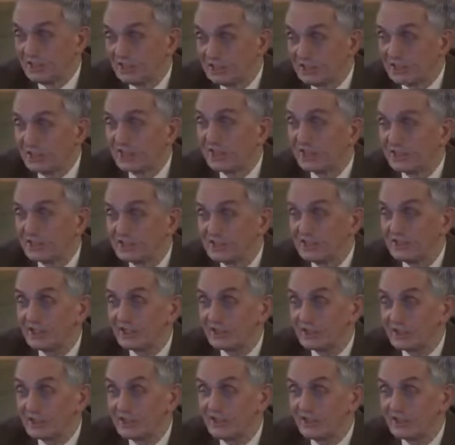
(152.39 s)
They hadn't yet
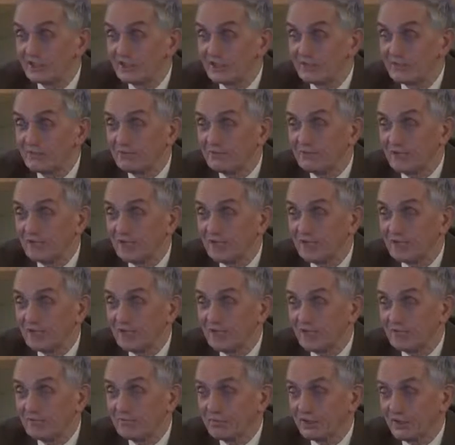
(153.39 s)
got really
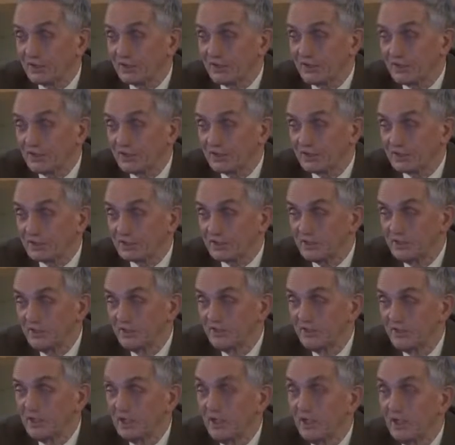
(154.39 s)
capitalist.
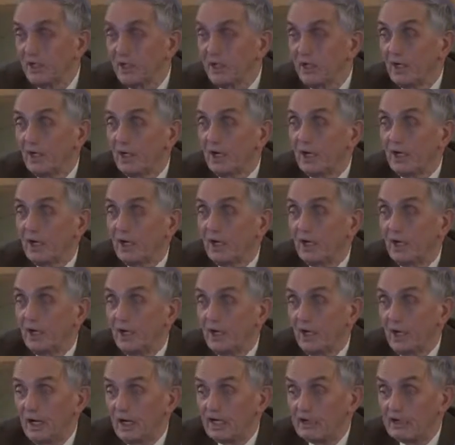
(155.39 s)

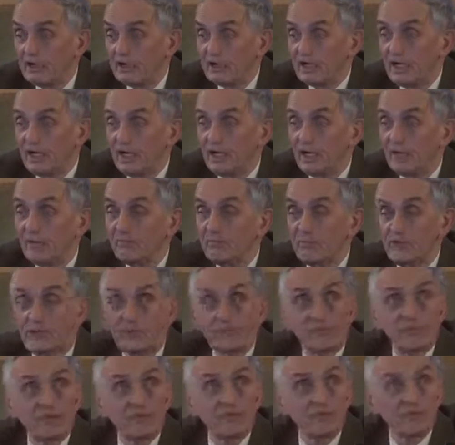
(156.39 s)
Educated
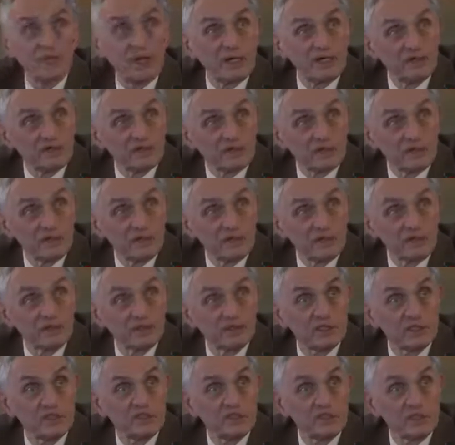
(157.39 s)
people, pensioners
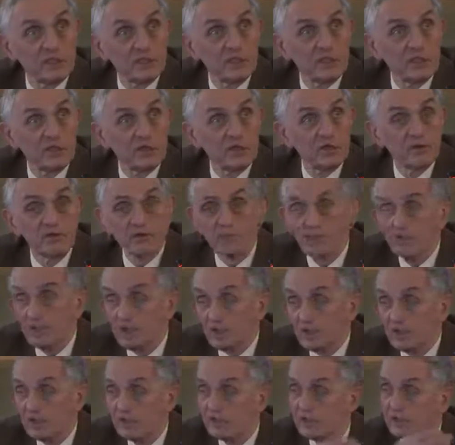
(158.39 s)
have been
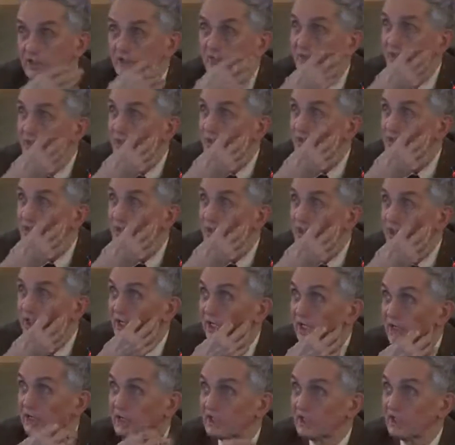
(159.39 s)
relatively
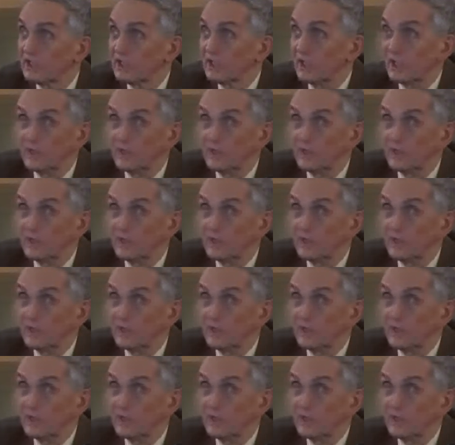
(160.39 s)
protected.